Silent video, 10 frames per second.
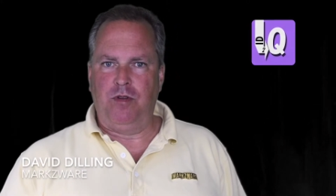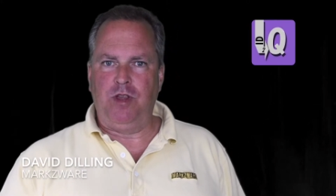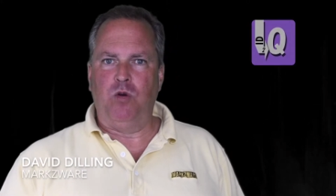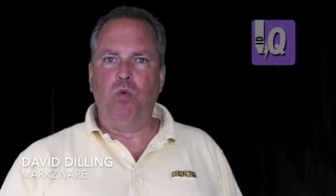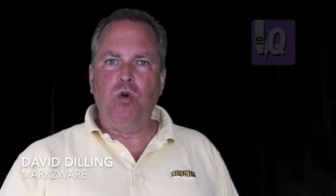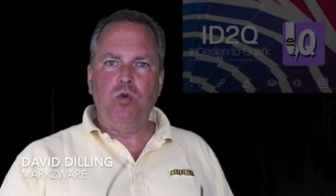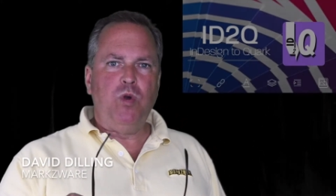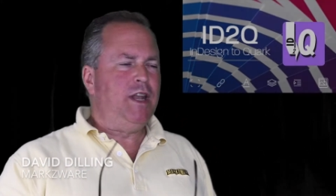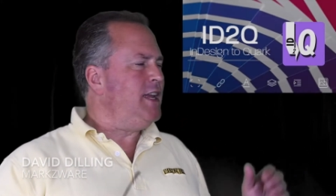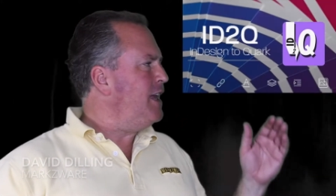the
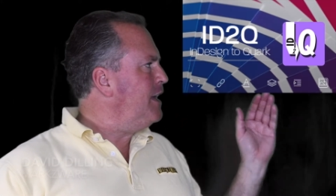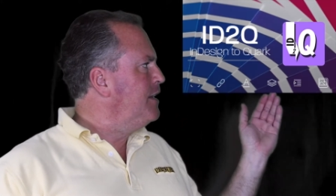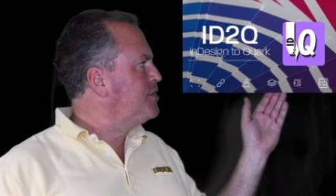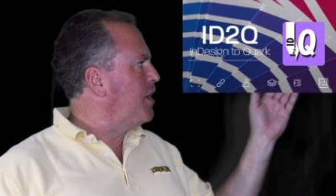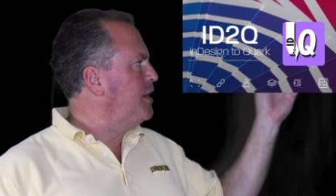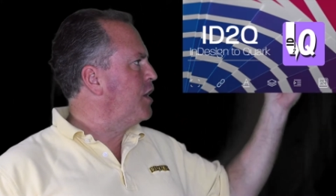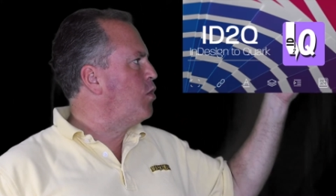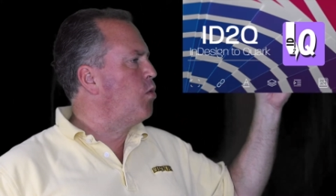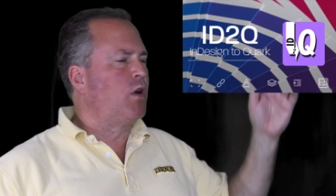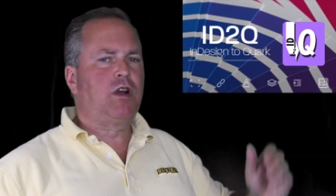award-winning InDesign to
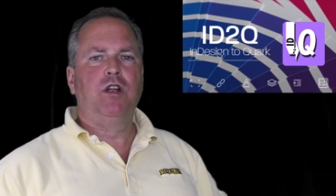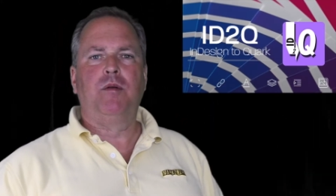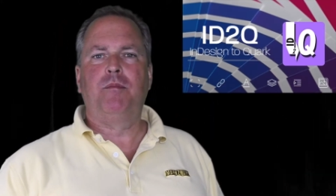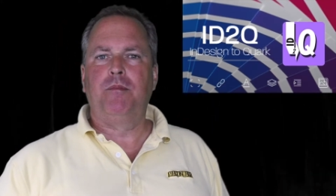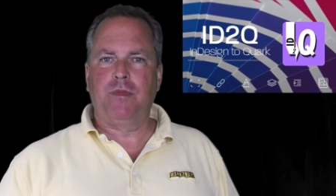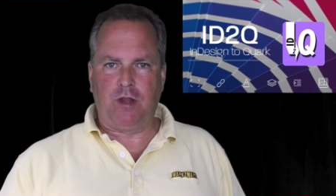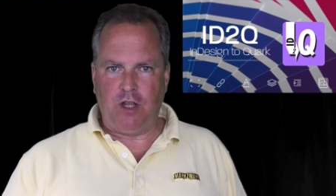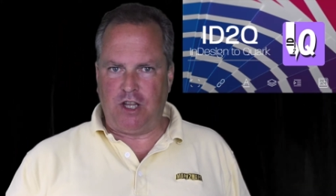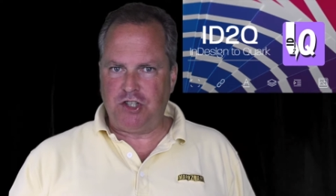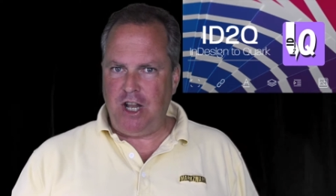Quark
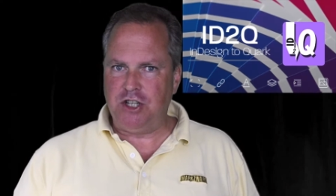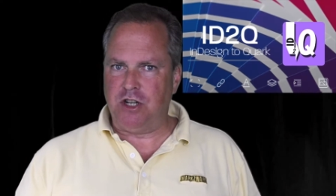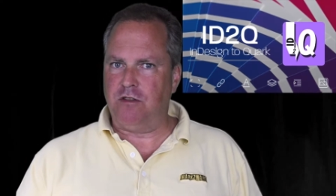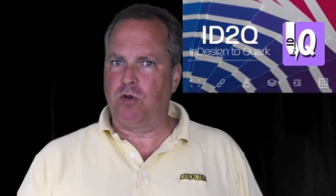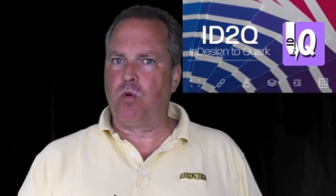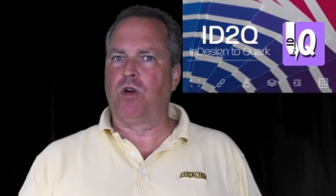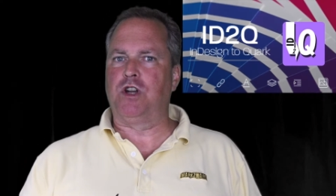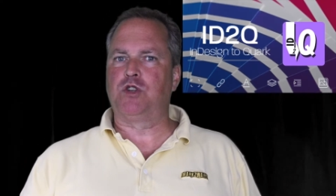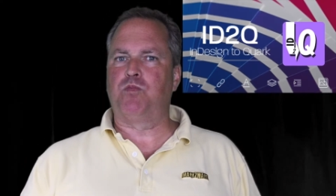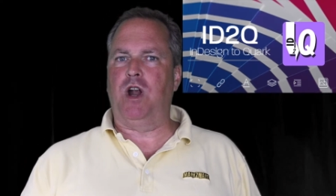extension for
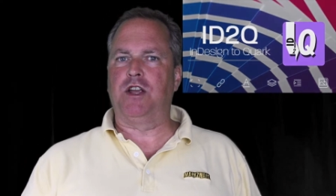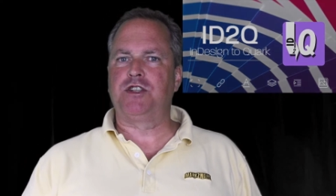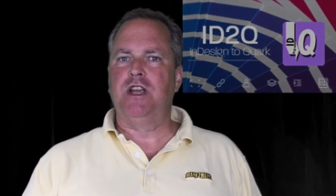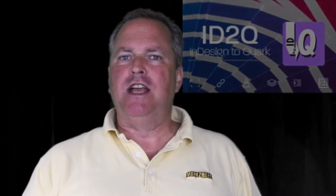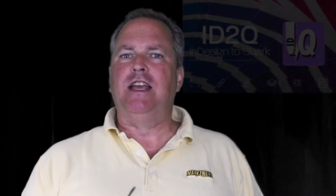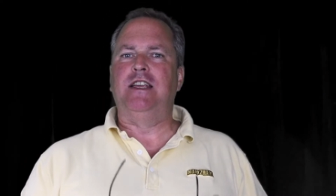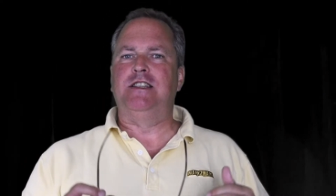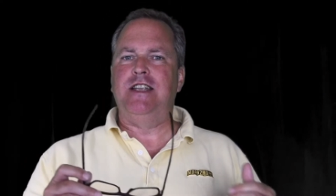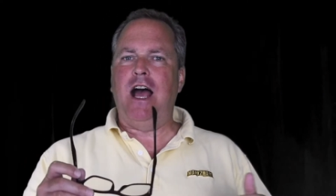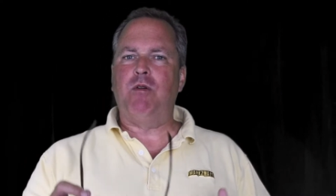QuarkXPress,
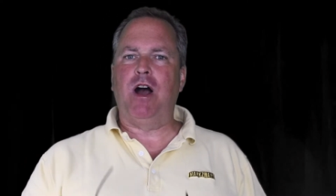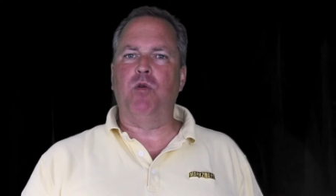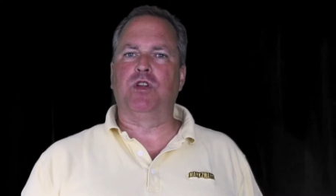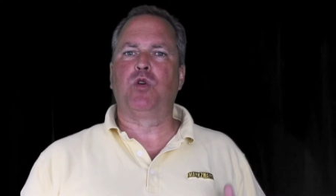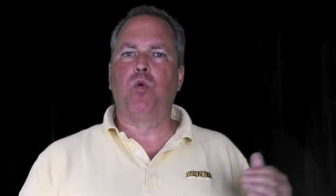is now out with